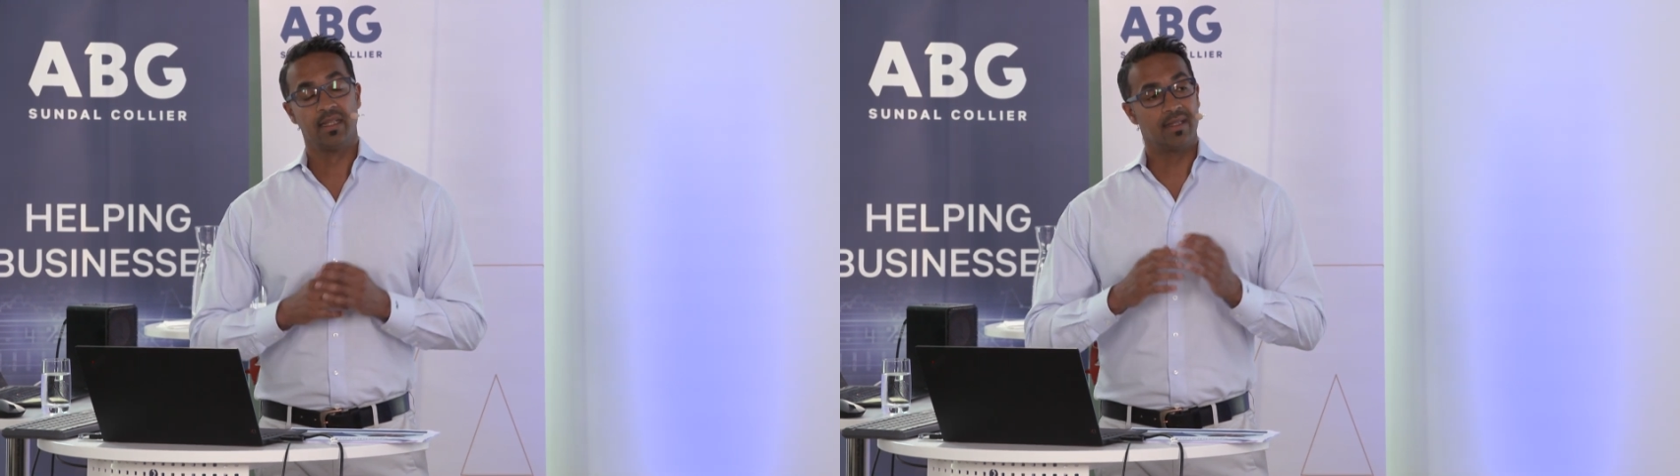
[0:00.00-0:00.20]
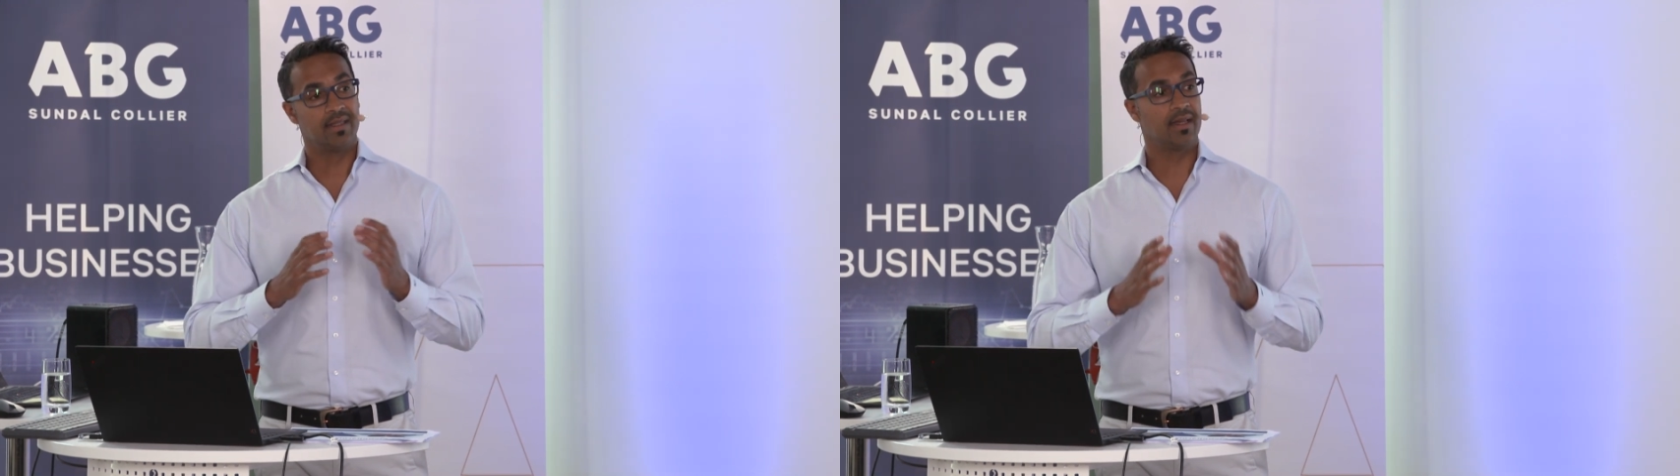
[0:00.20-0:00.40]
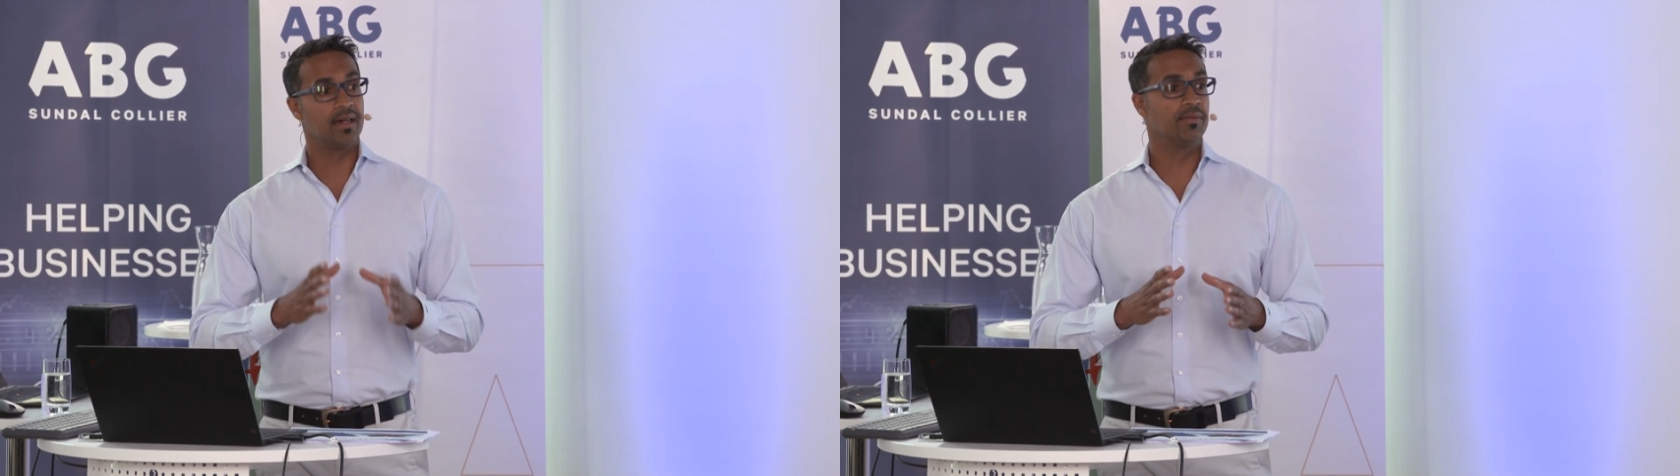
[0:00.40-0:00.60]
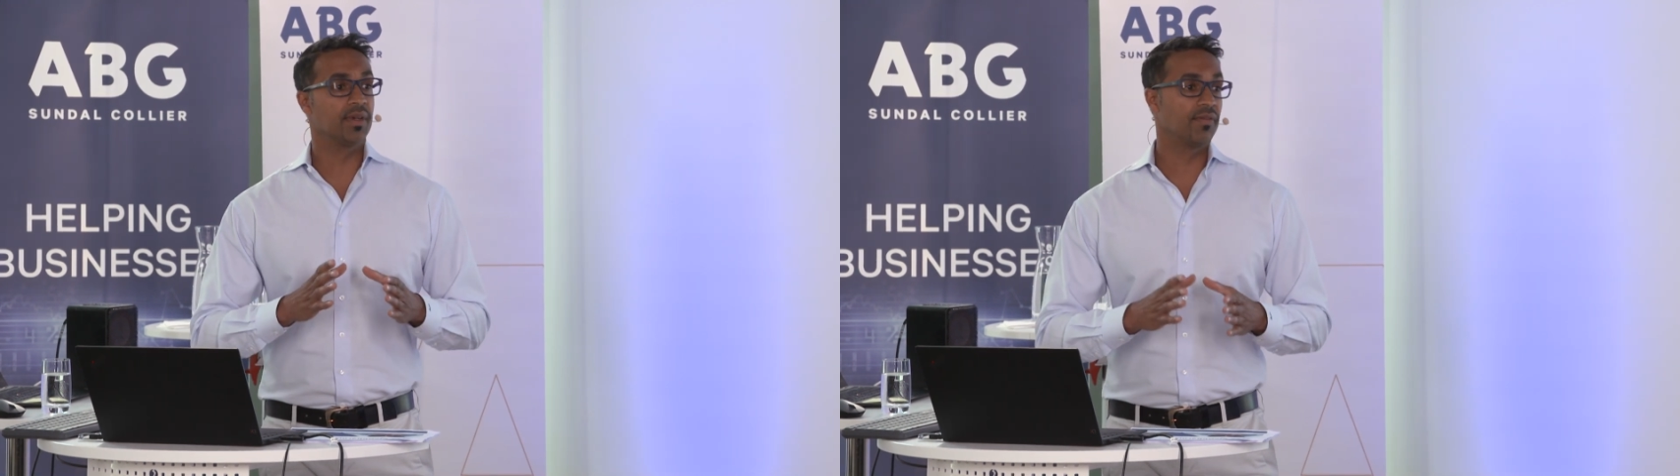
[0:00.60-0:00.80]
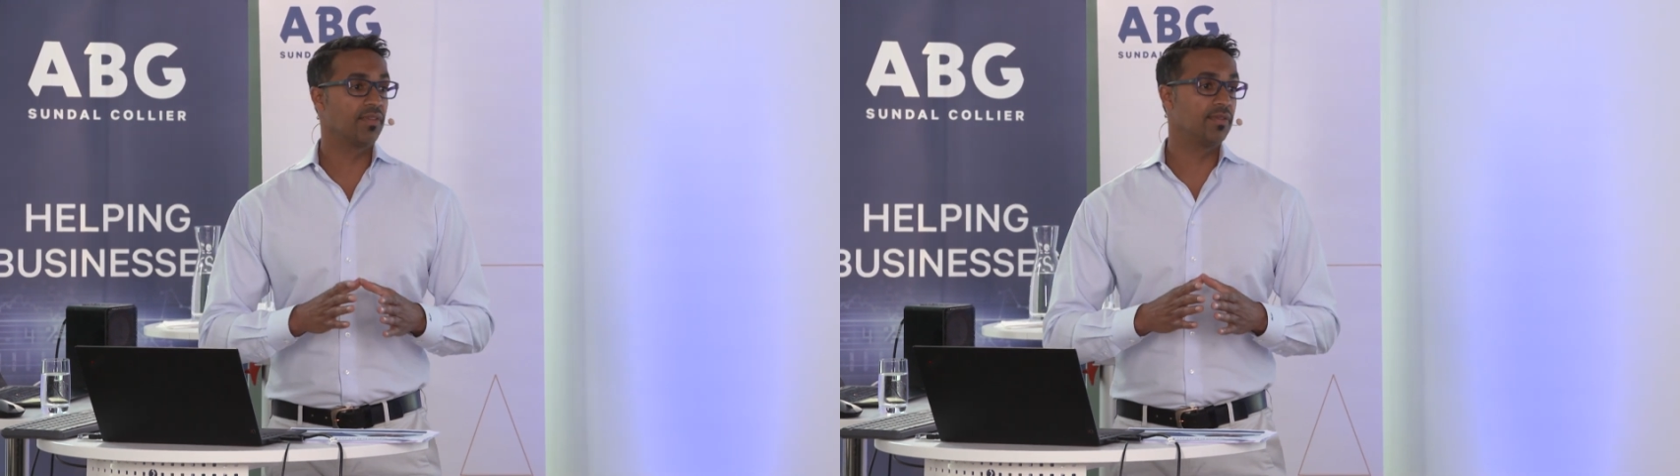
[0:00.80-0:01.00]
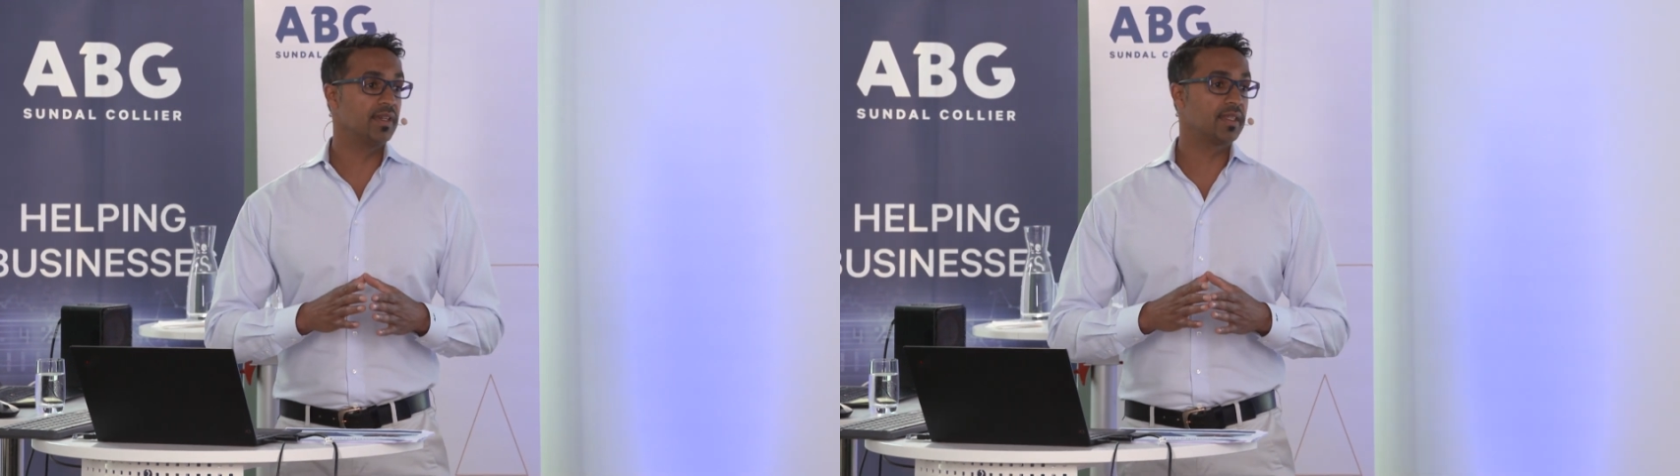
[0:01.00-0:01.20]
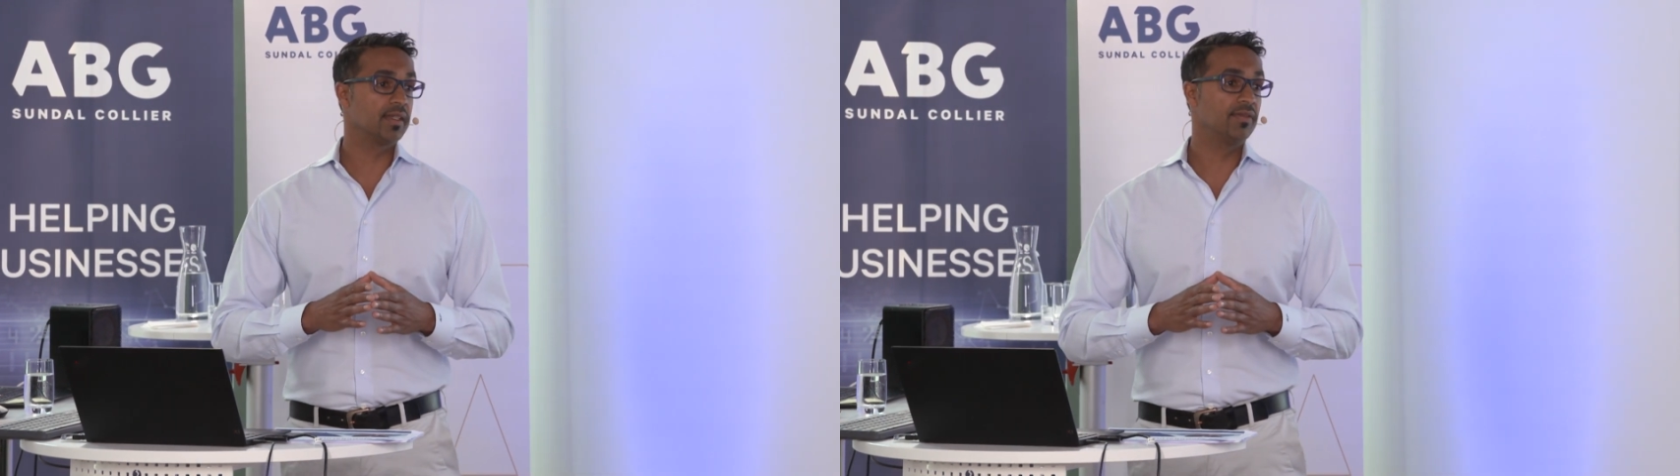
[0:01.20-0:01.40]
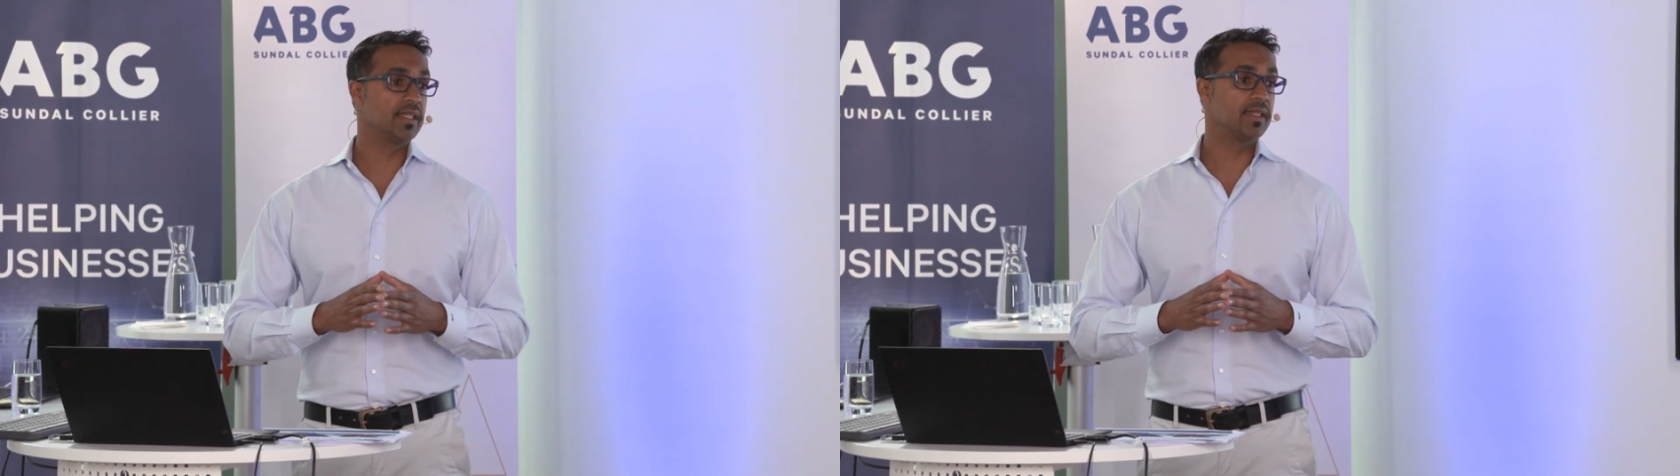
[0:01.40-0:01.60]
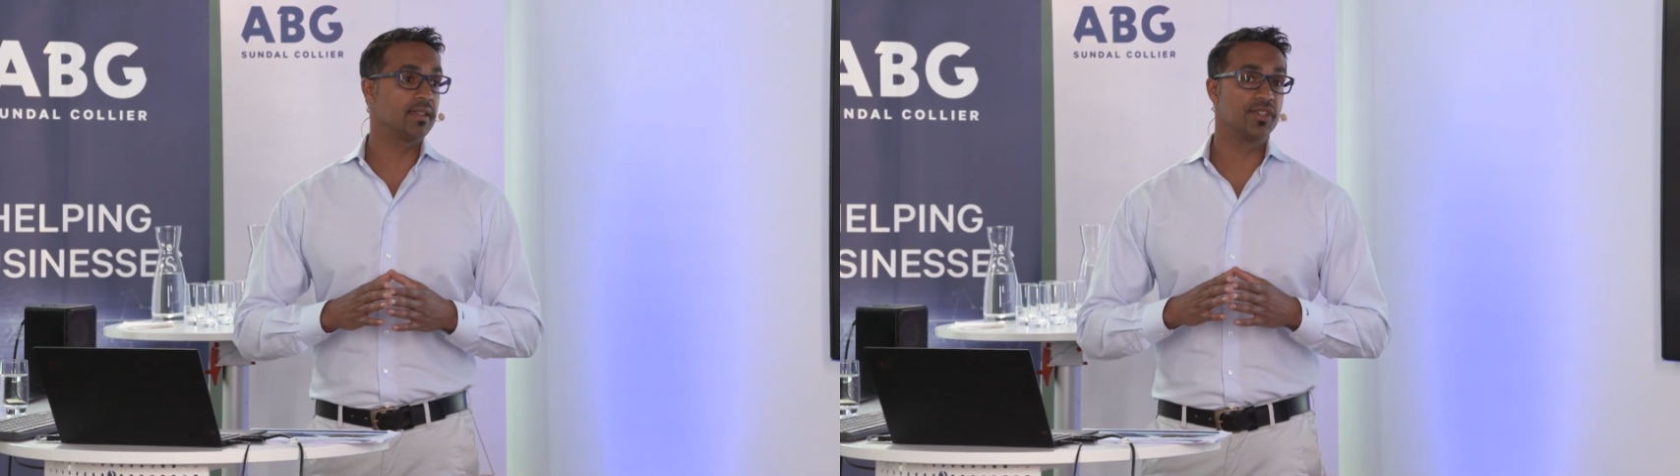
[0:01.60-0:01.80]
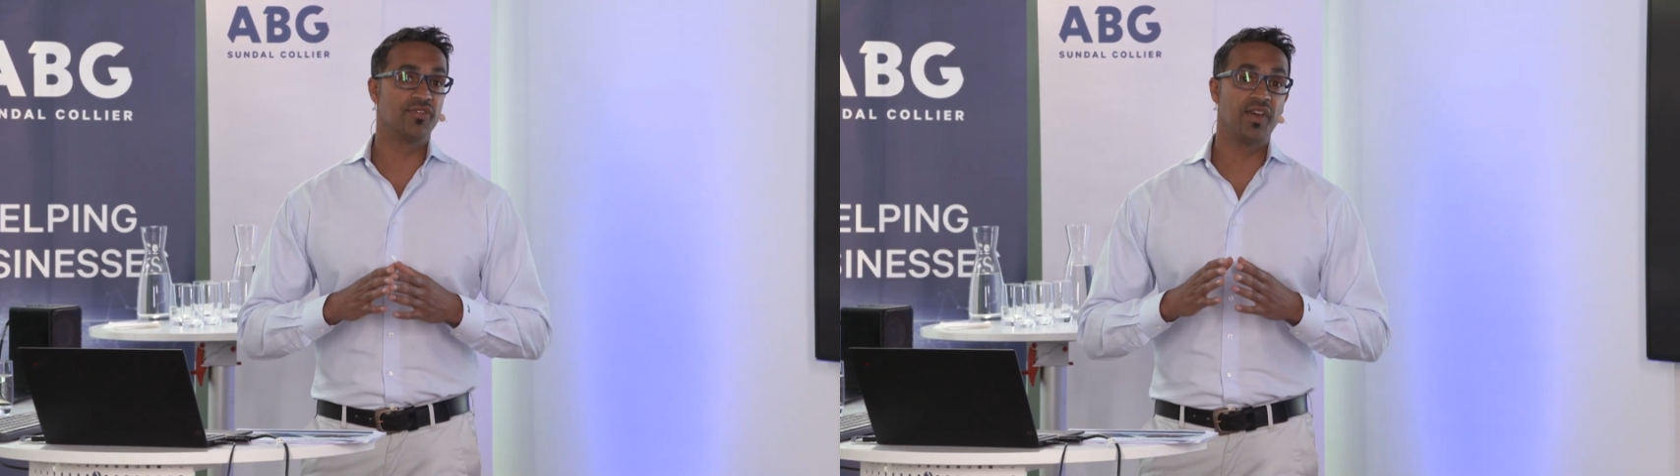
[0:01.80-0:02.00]
The 9-month
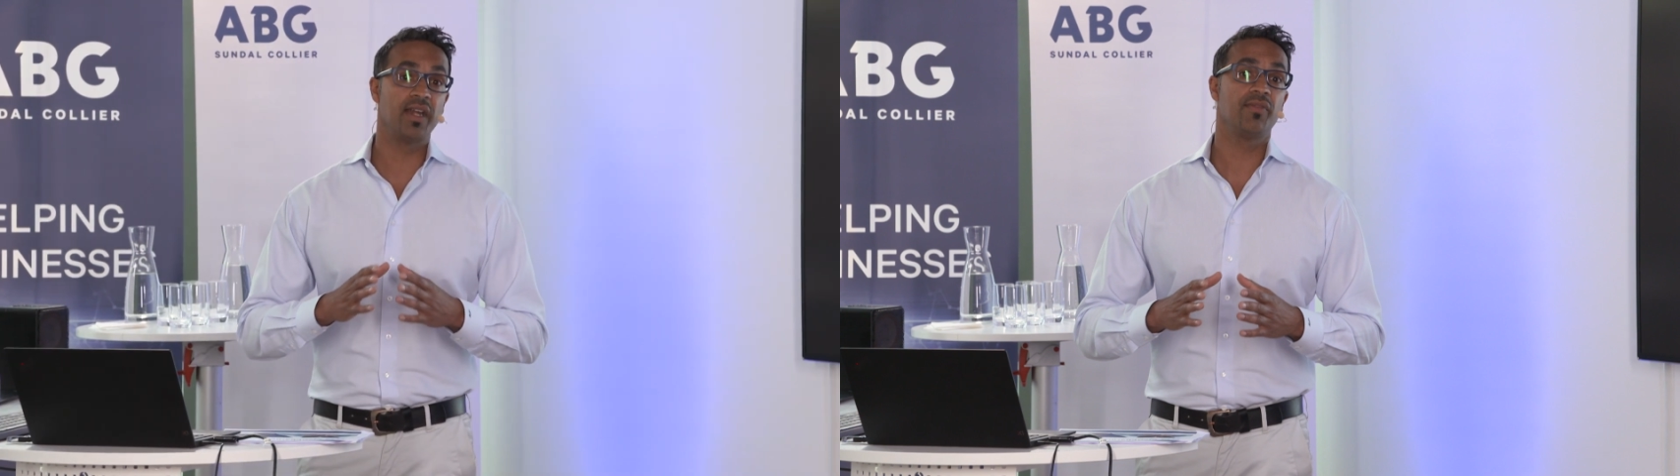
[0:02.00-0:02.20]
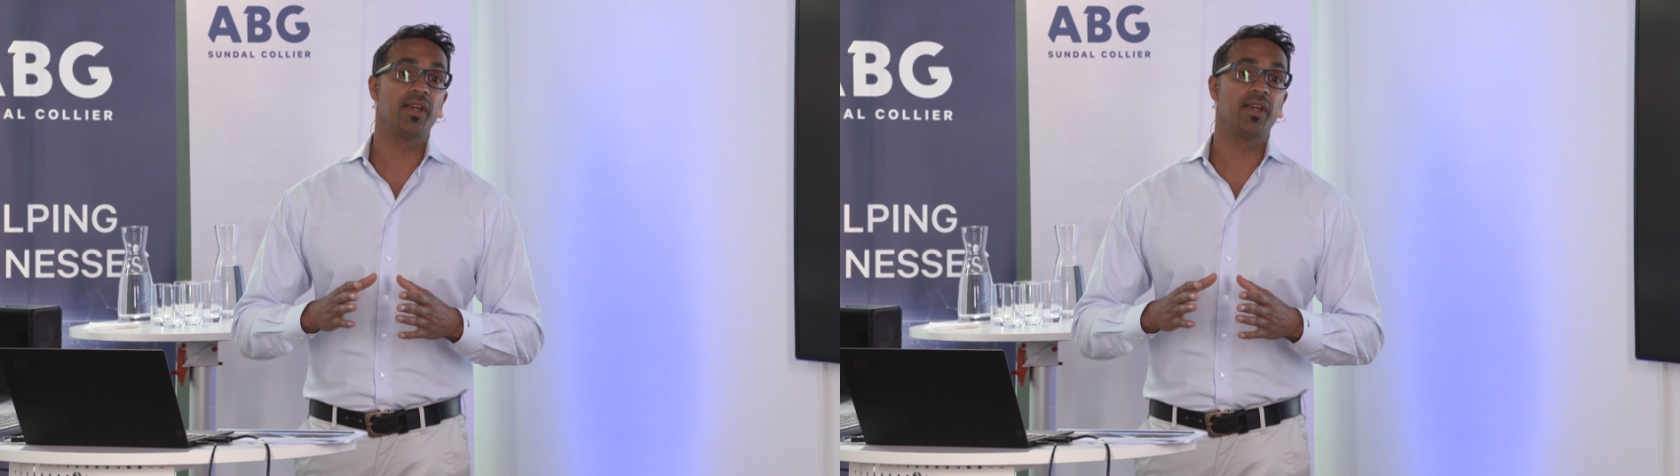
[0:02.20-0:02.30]
visit is very,